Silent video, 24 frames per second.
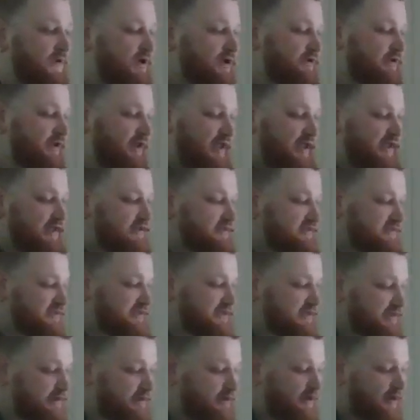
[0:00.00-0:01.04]
A
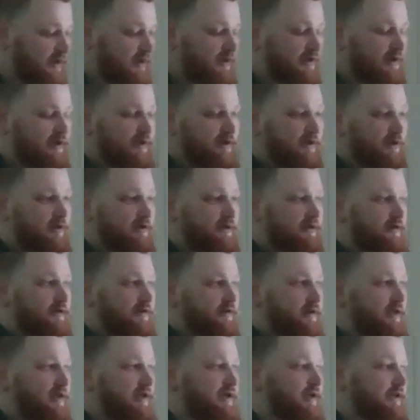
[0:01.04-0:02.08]
legacy
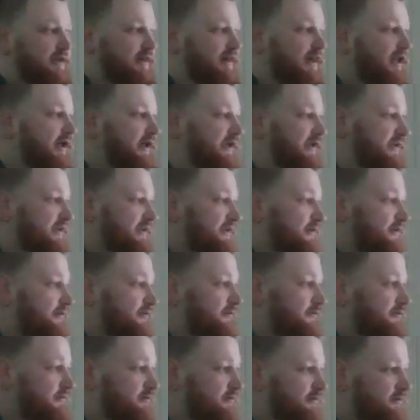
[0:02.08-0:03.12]
and a light
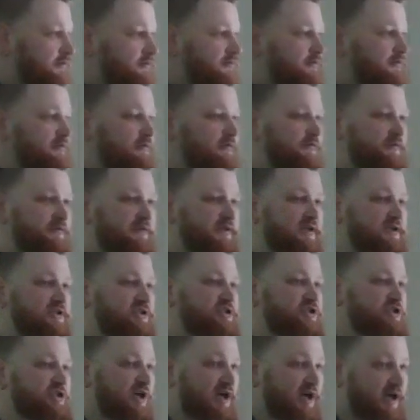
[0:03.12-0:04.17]
that
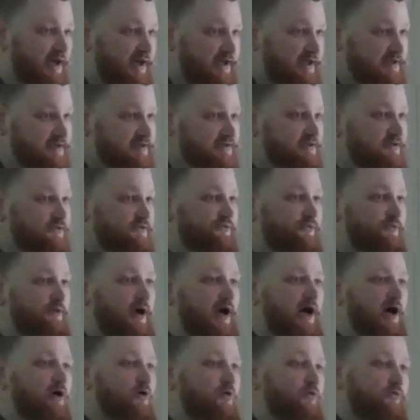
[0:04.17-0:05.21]
shines
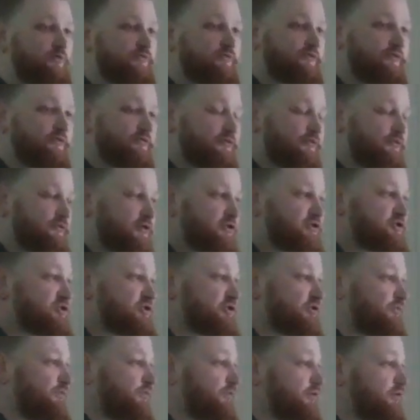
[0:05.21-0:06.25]
throughout the
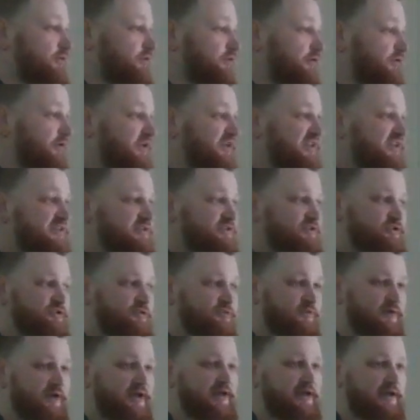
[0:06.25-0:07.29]
Christian world
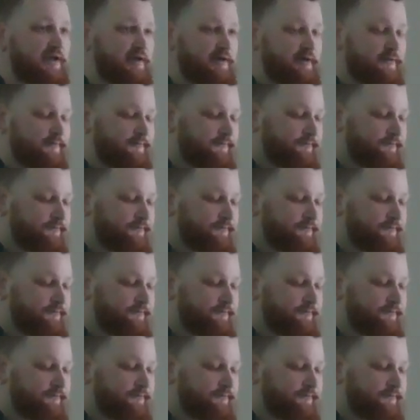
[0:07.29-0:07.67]
today.